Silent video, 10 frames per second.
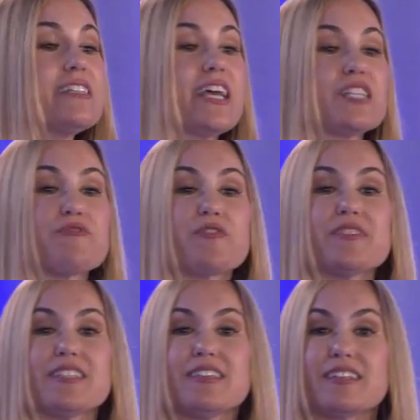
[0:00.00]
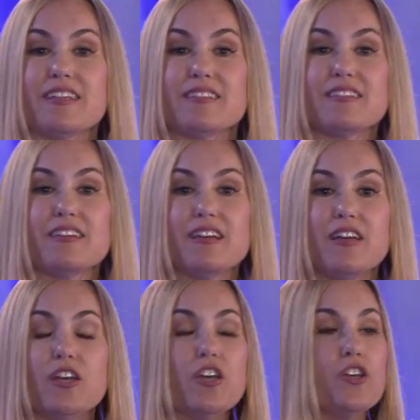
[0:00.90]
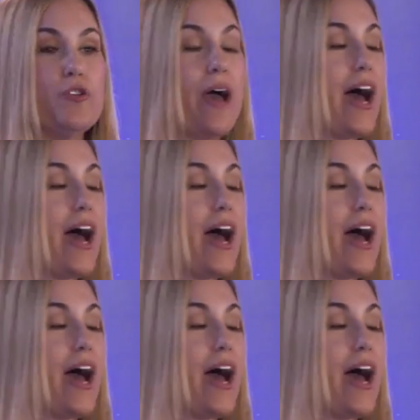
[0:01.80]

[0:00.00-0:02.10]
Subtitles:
stands for resistance. You